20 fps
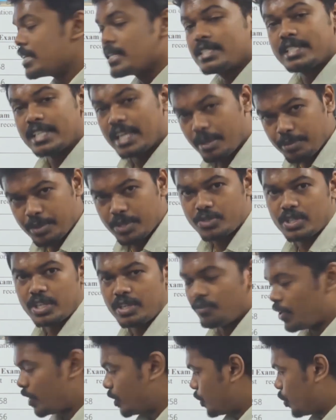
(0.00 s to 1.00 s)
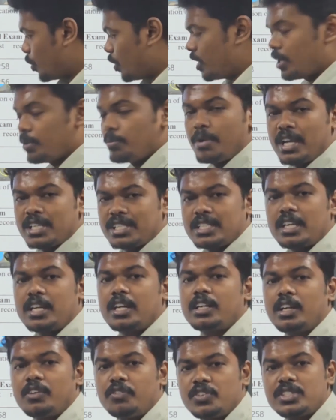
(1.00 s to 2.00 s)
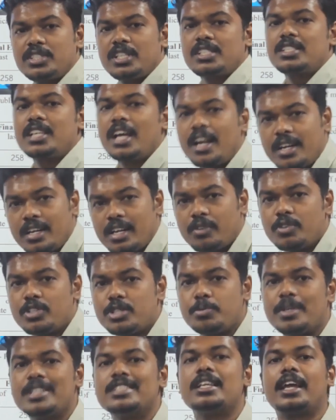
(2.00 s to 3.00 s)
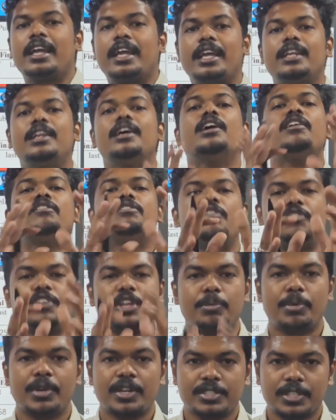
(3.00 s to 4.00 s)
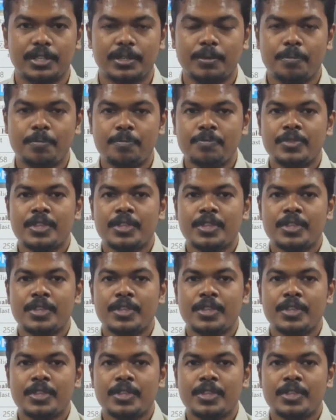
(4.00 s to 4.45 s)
Same, you see, for 200 marks the cutoff is just 100, which means again 50%.